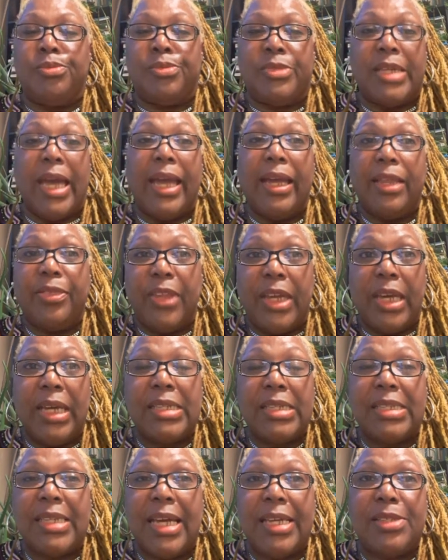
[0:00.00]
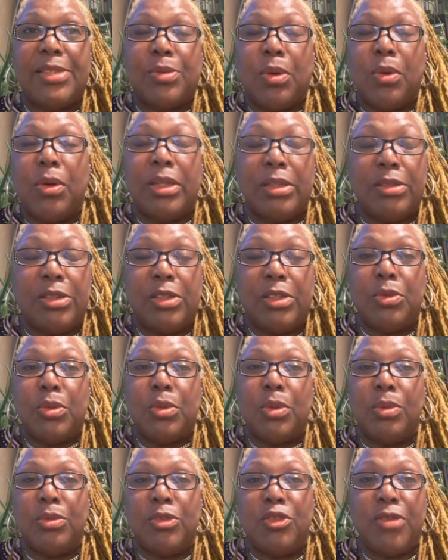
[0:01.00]
take things that's going
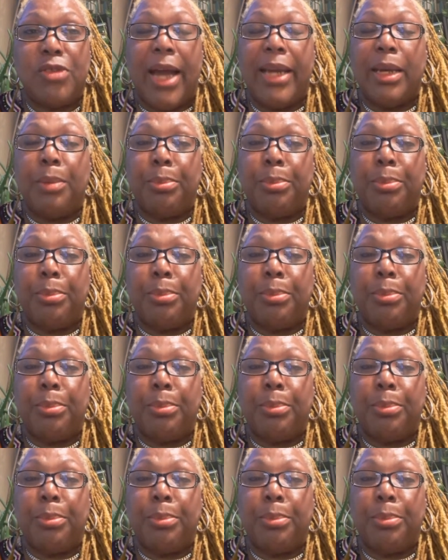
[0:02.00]
to try to